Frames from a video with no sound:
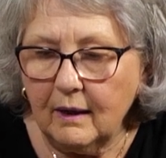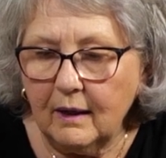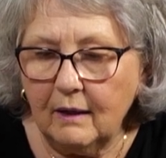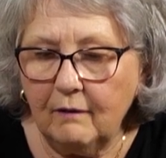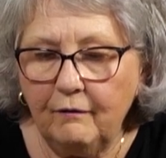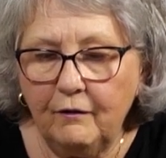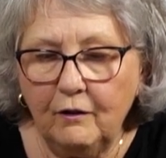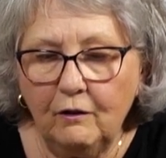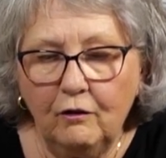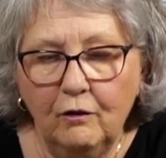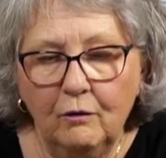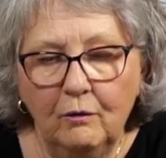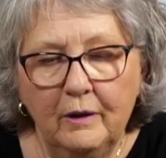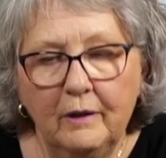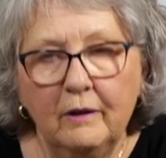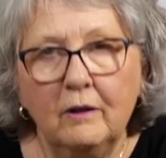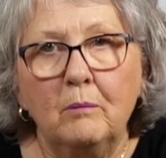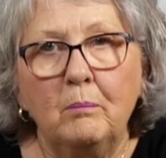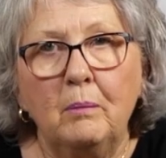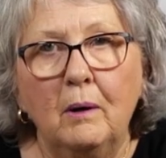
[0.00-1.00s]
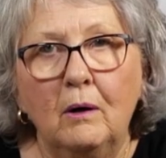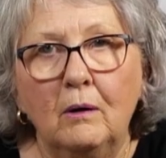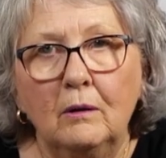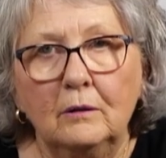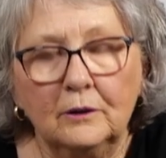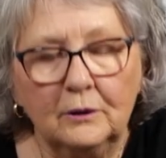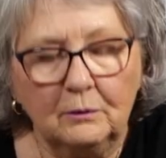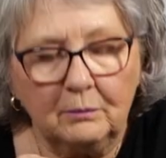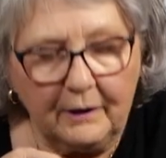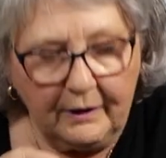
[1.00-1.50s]
If you're doing the
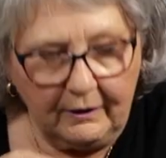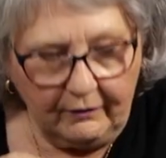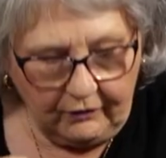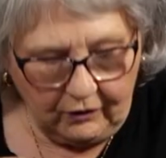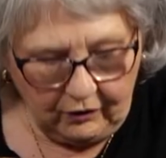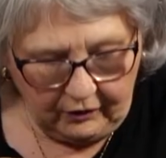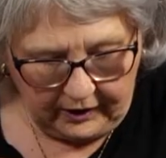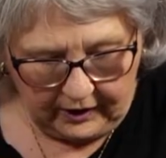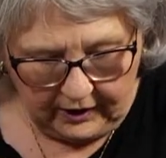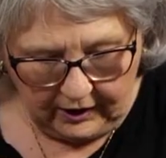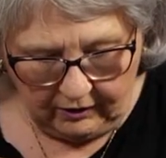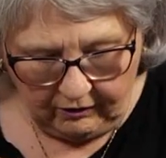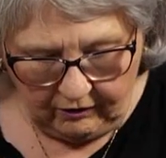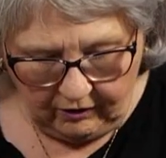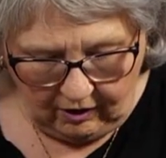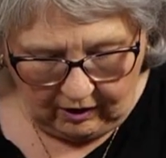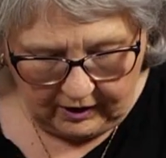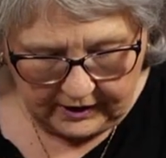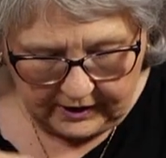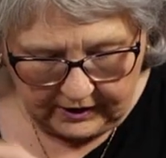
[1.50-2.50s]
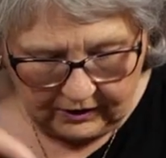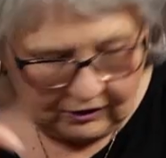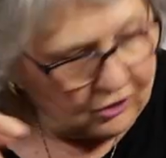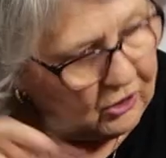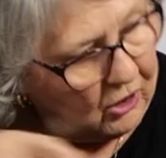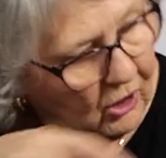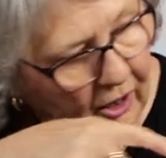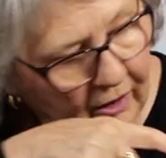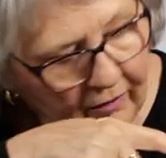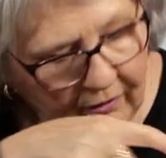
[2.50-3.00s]
bowls where you've got to go nice and
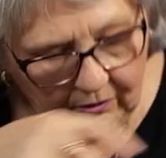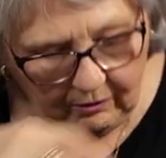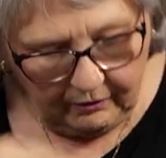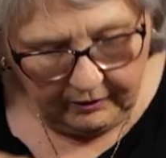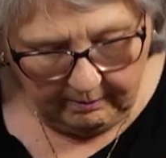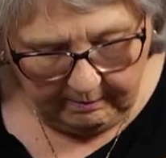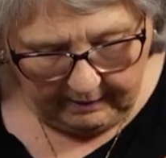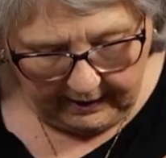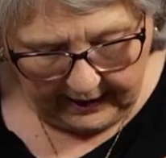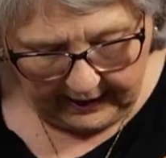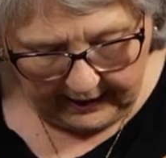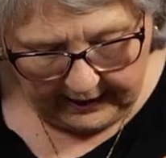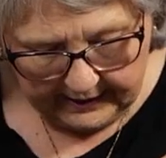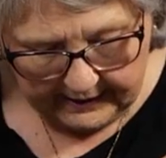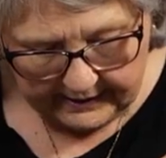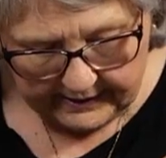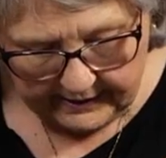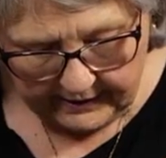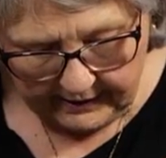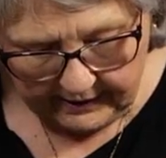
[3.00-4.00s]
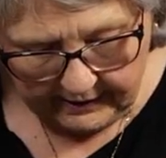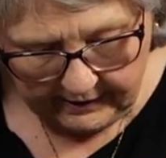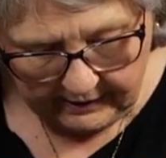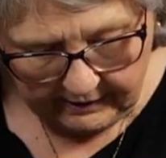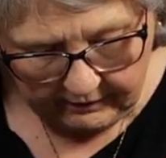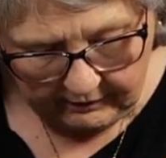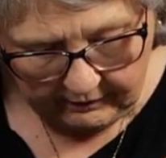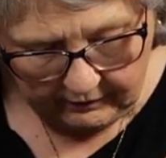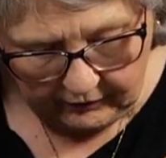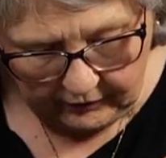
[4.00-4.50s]
tight, or the bags,
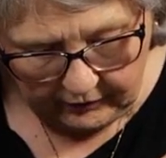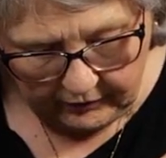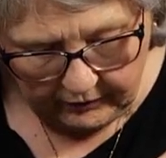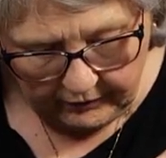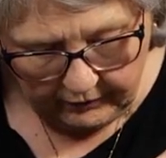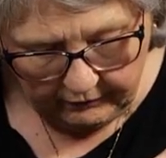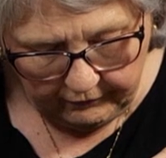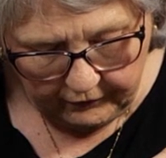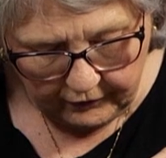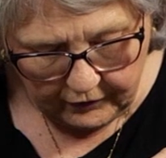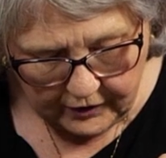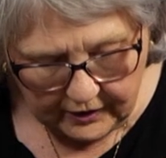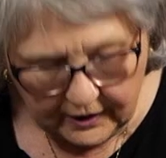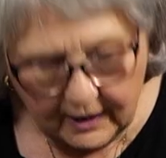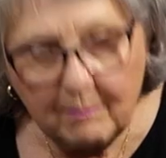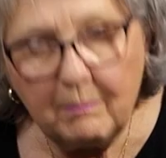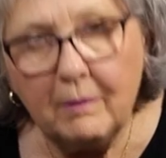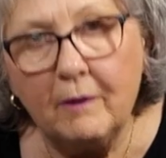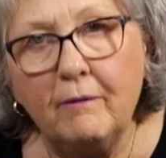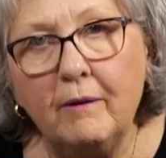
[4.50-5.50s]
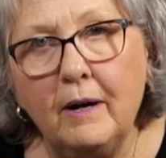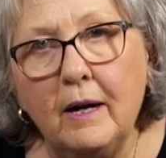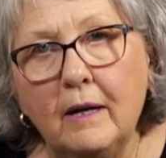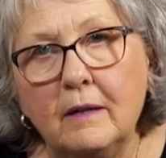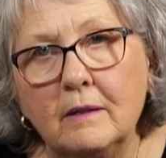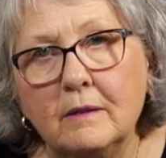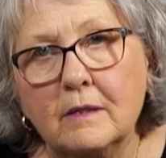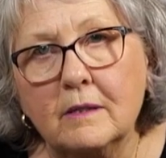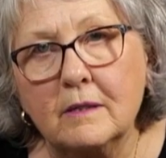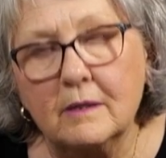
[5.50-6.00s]
glue the first couple of
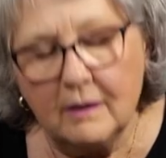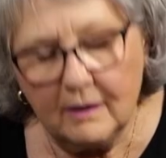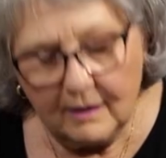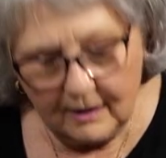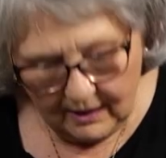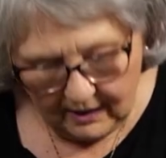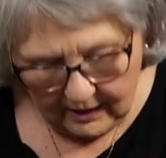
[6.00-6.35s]
rounds